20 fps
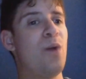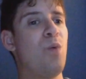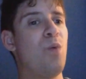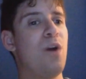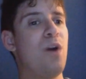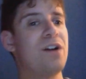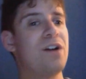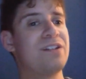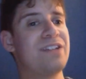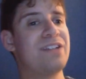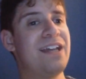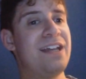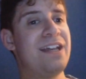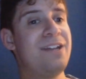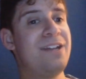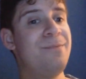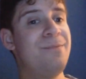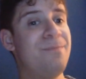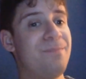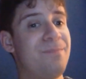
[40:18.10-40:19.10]
walked
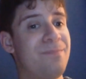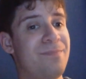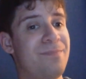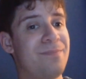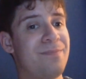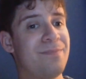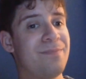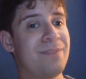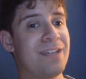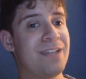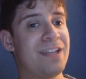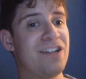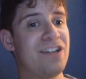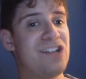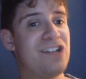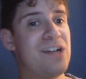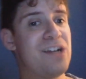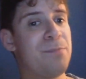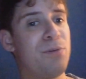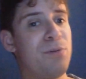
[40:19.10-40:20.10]
in.
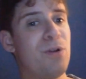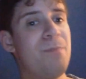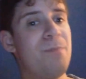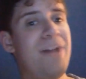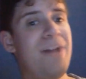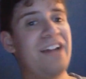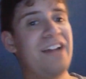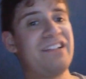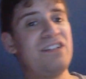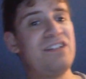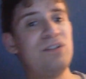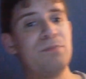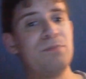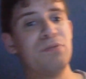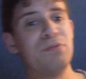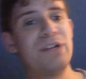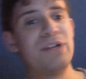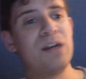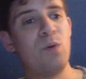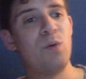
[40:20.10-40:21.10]
She ended up pulling Maxxine
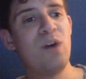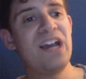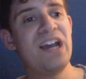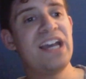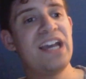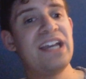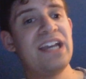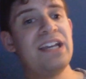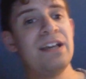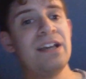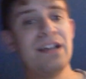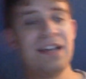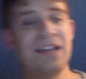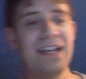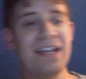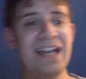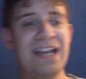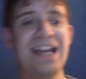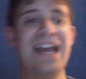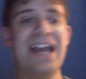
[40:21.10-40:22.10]
Dupri away,
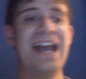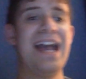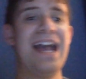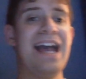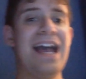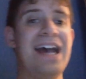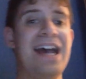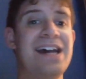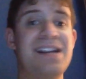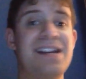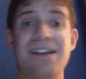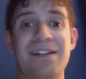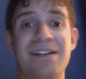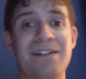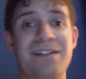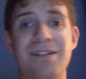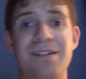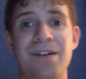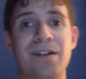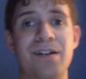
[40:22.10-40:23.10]
and
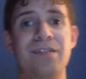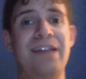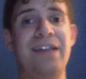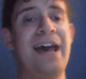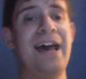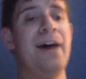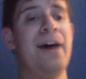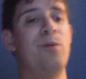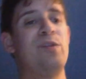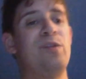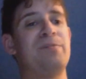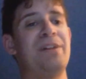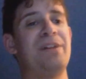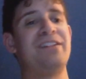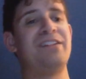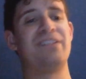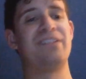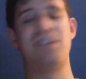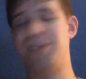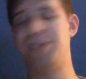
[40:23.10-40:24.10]
that was
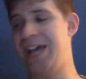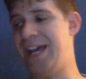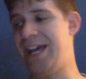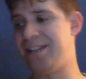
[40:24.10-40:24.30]
basically that.